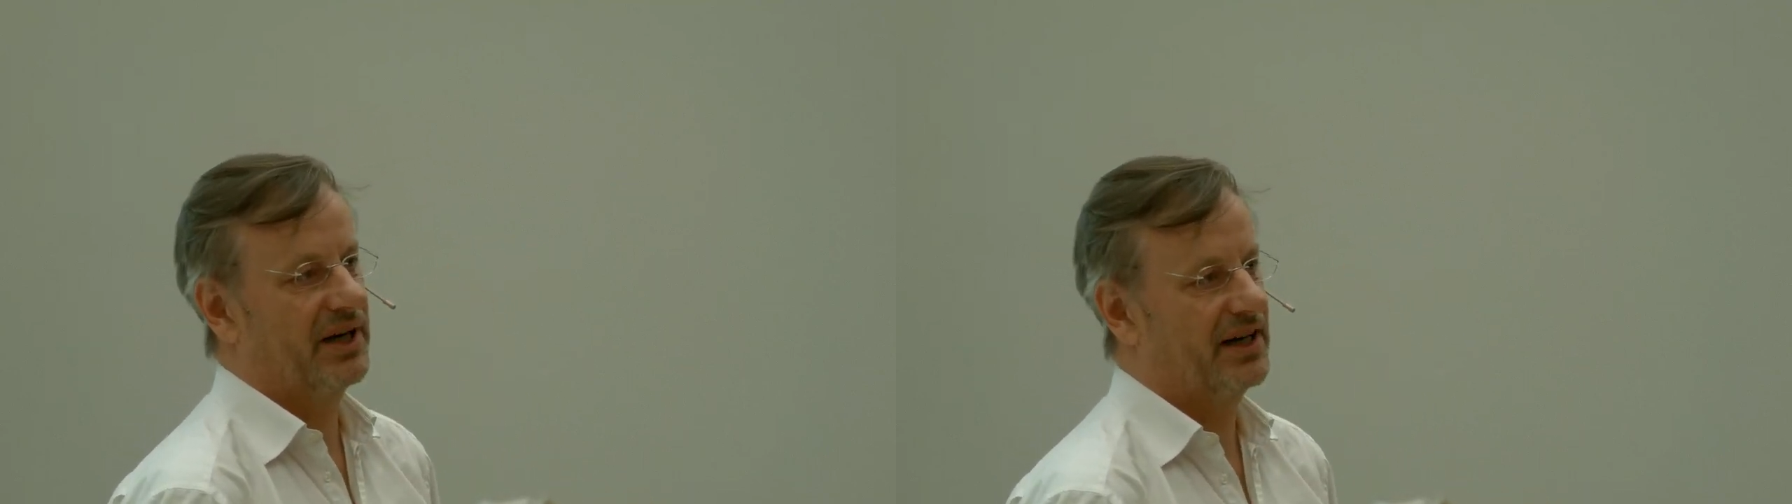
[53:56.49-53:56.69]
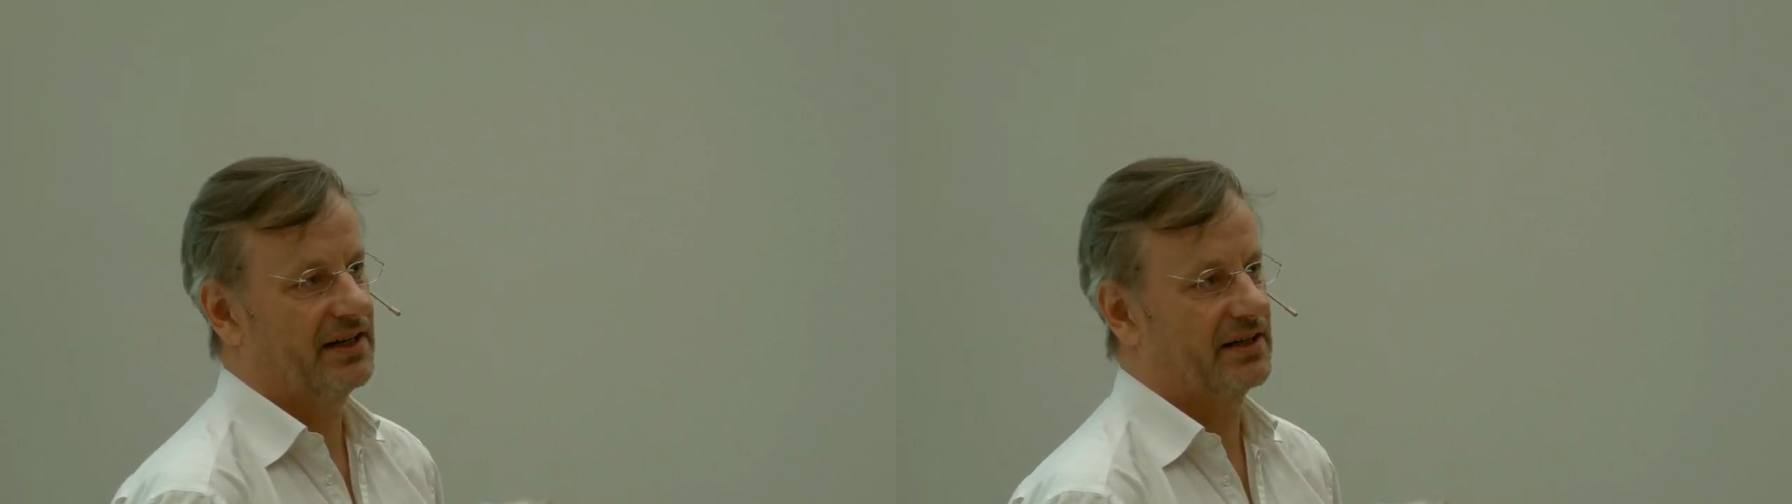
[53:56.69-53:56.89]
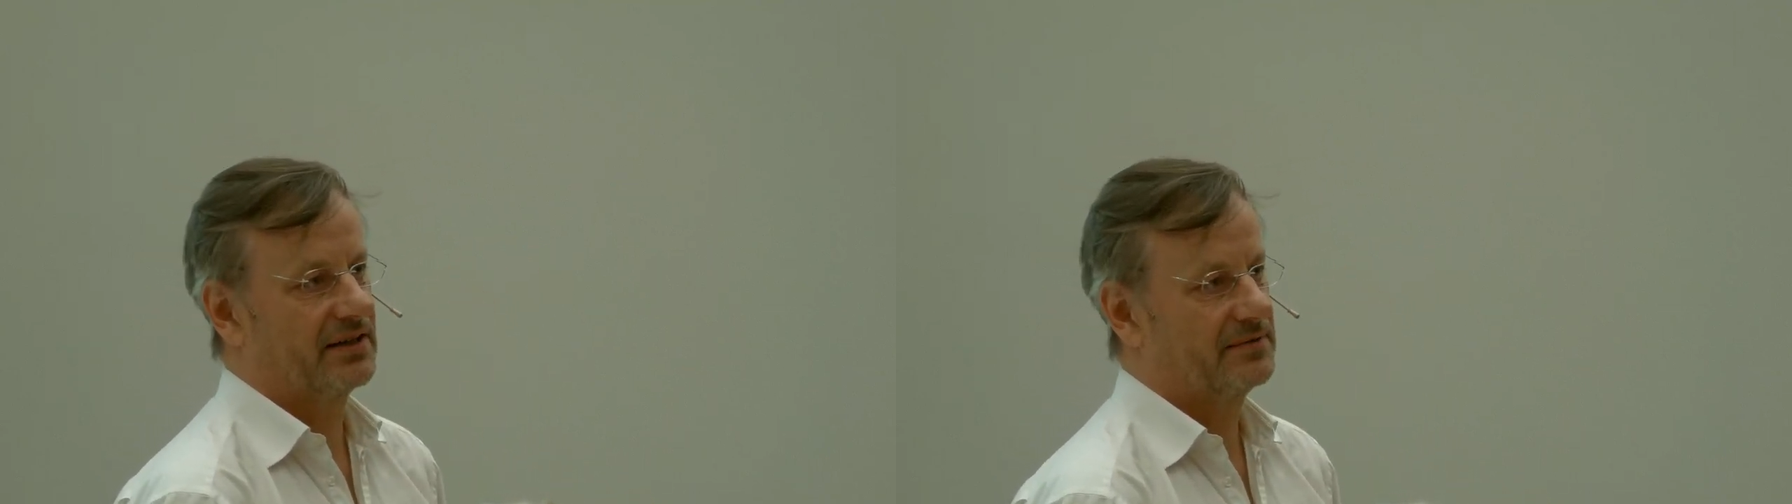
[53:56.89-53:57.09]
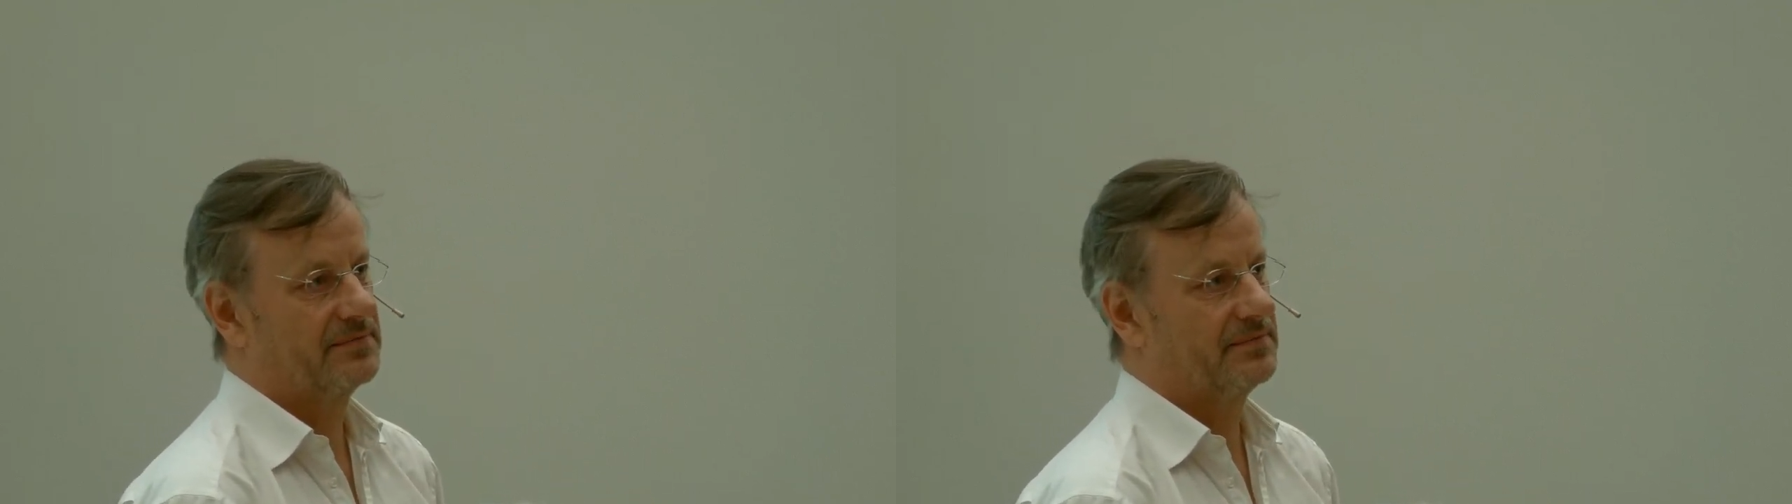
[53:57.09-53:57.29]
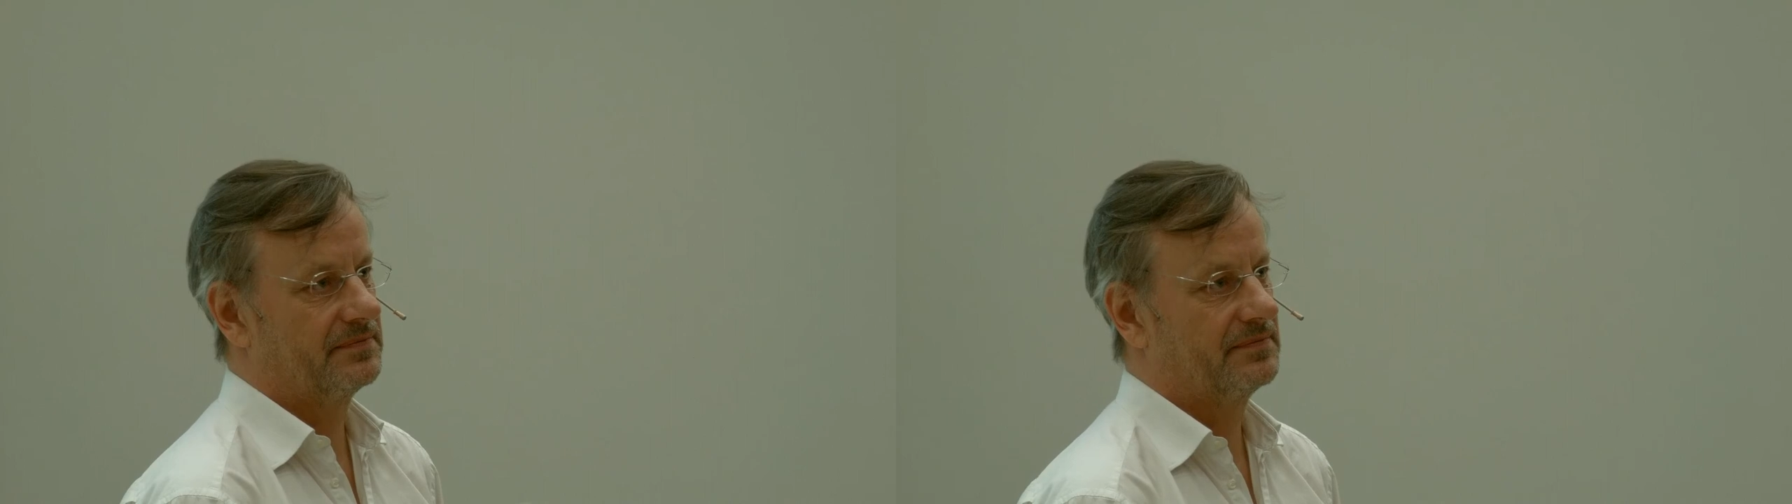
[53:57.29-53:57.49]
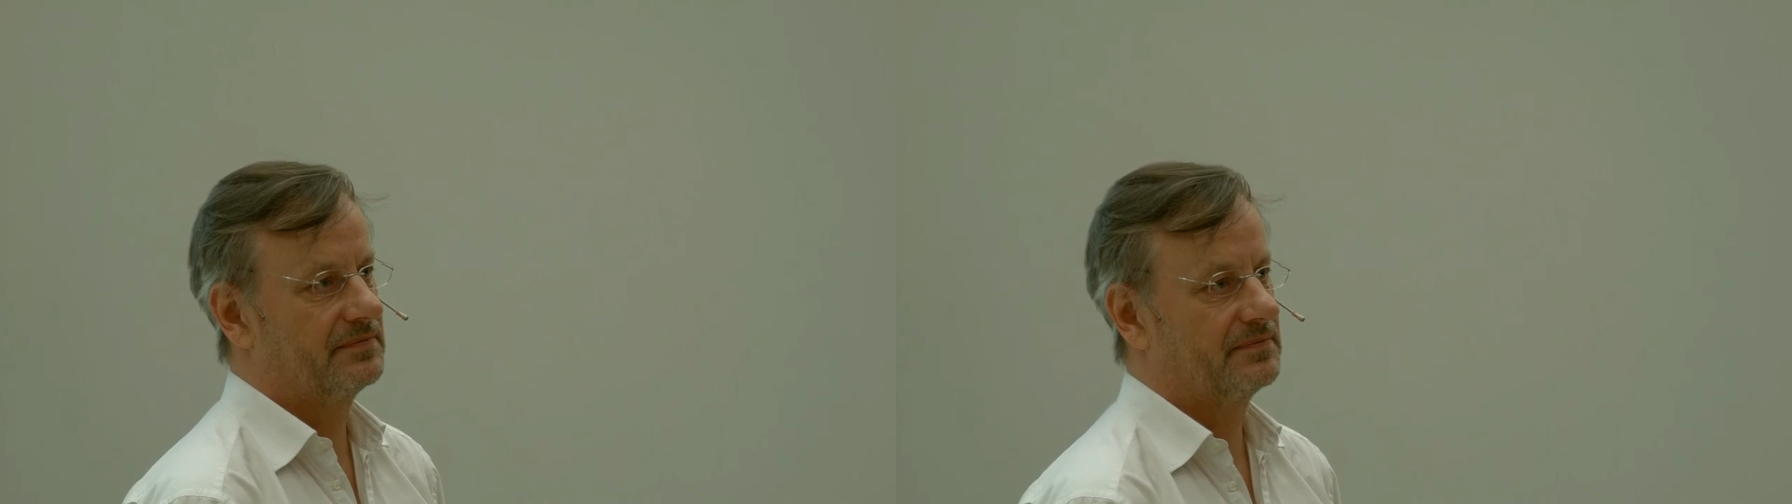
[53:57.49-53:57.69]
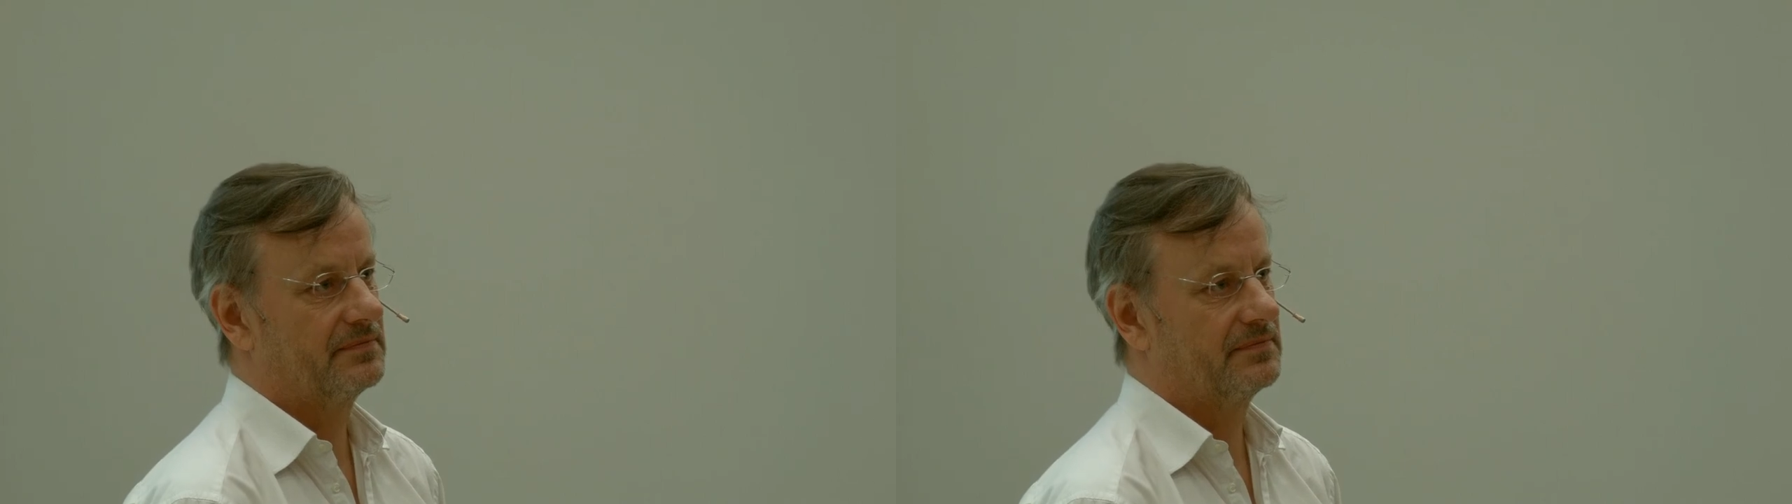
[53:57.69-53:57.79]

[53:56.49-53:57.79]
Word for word: by little.